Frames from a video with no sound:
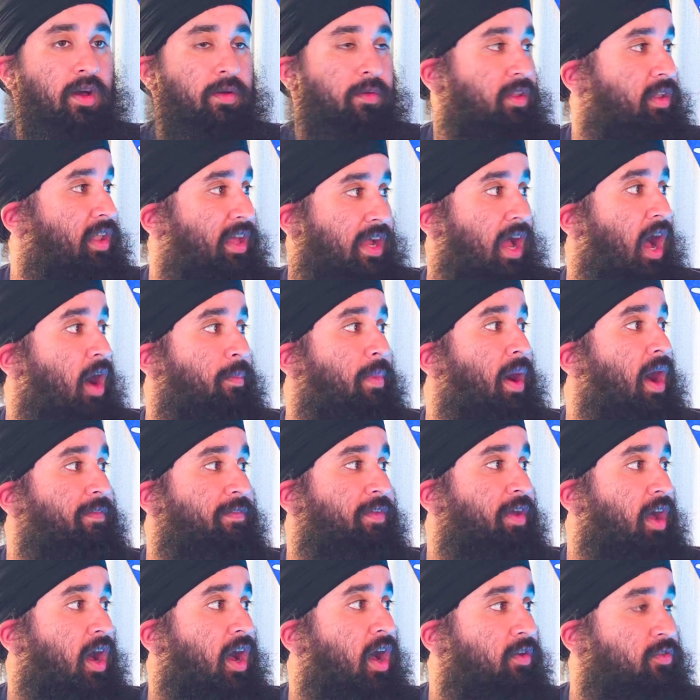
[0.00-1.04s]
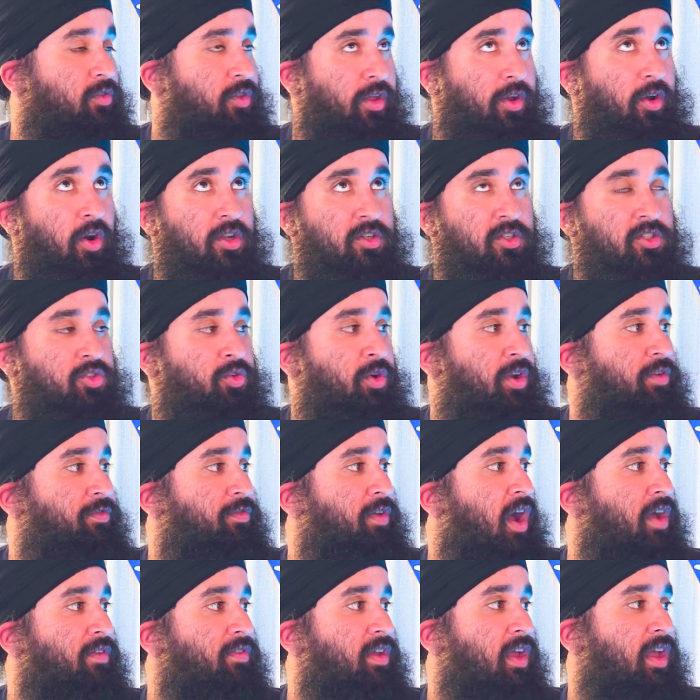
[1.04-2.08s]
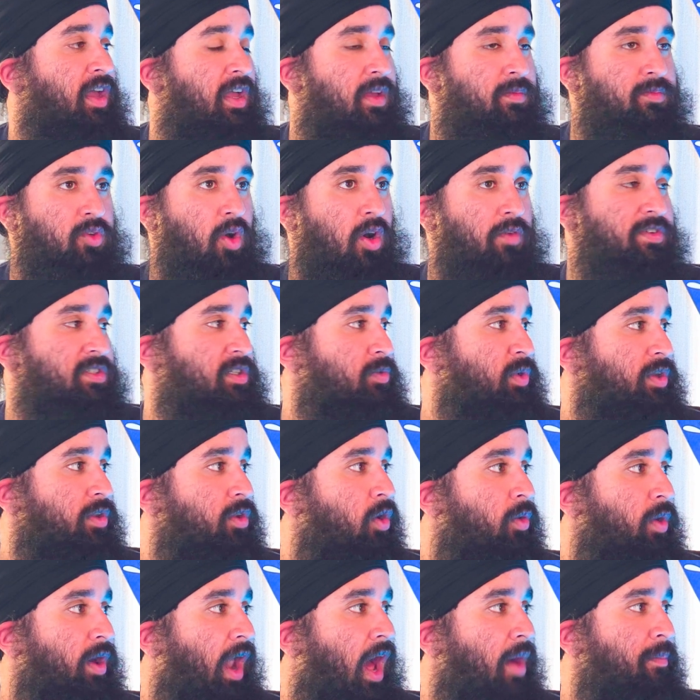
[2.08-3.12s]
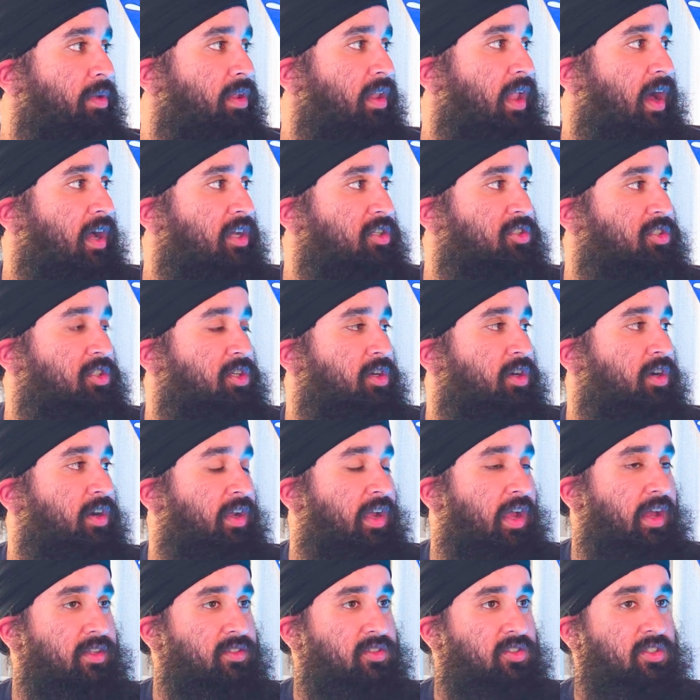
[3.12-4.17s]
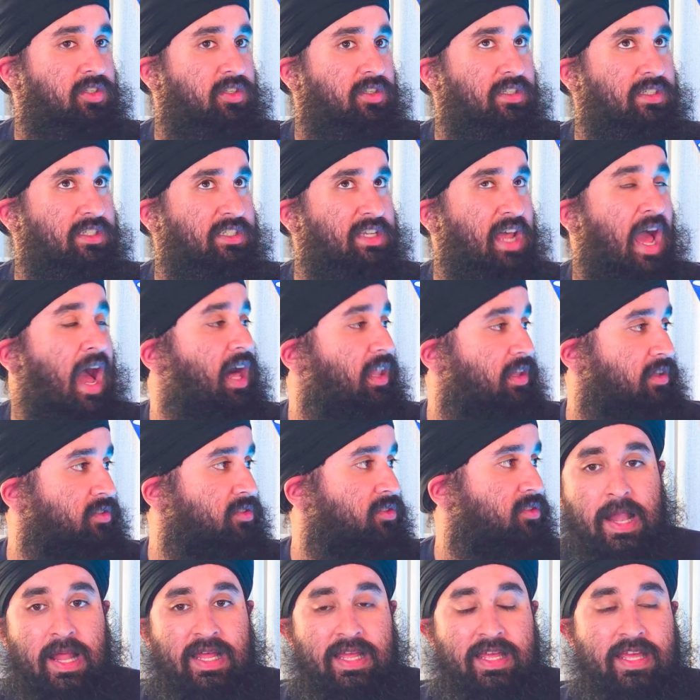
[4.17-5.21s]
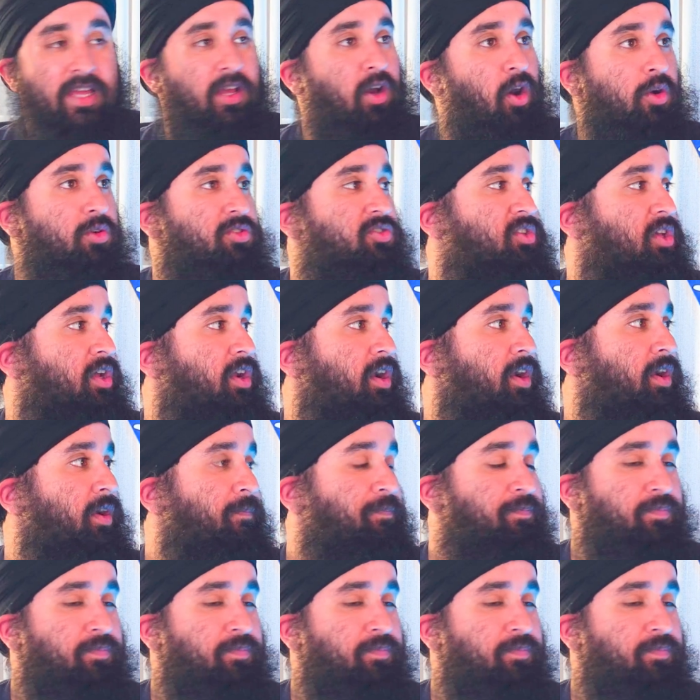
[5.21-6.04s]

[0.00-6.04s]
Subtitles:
Like how bad they got destroyed in 5 games. Obviously, we know what happened last year against Dallas. He goes there.